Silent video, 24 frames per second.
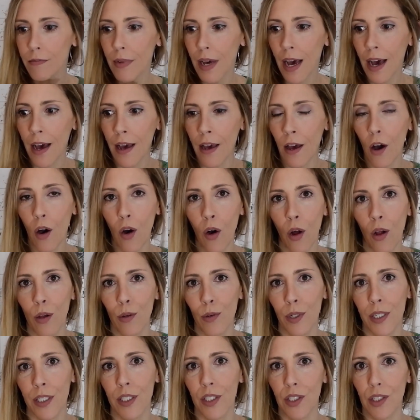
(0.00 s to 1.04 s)
I
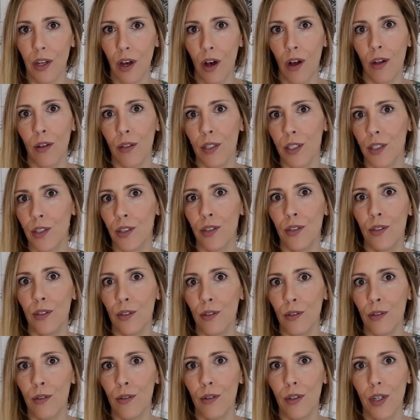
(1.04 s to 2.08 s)
always
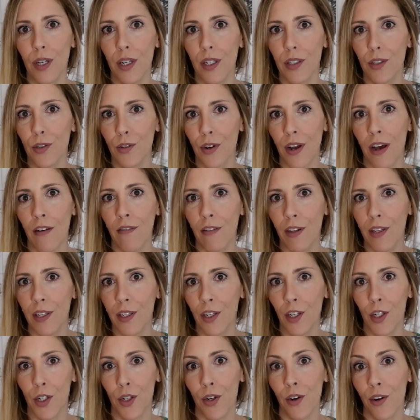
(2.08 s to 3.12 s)
do travel
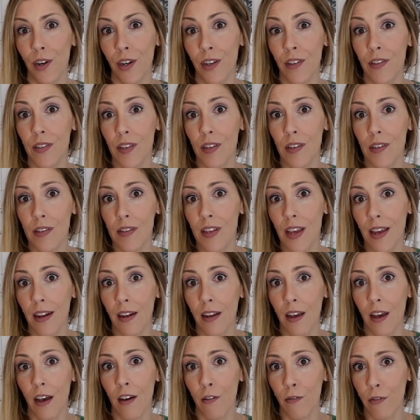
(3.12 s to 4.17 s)
insurances
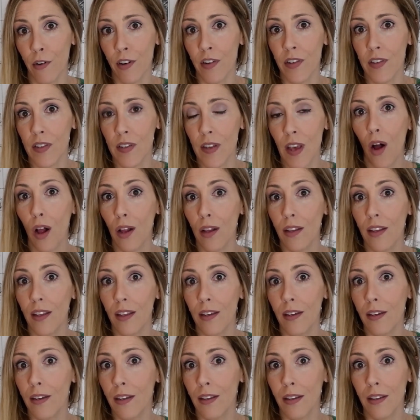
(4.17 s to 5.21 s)
that covers all
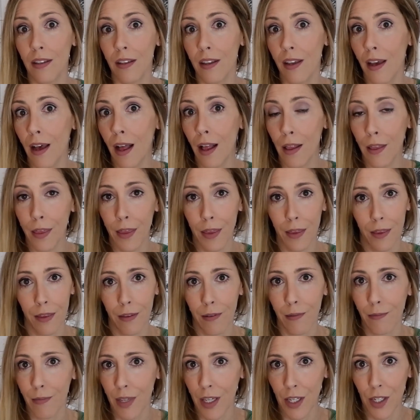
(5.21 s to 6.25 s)
the health
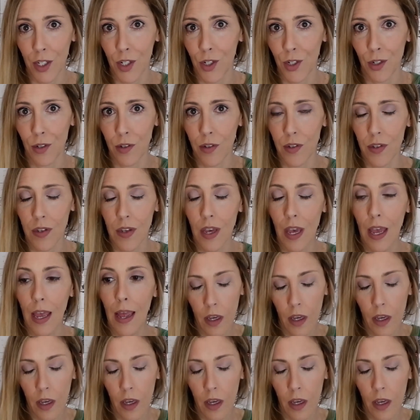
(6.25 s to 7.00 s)
issues.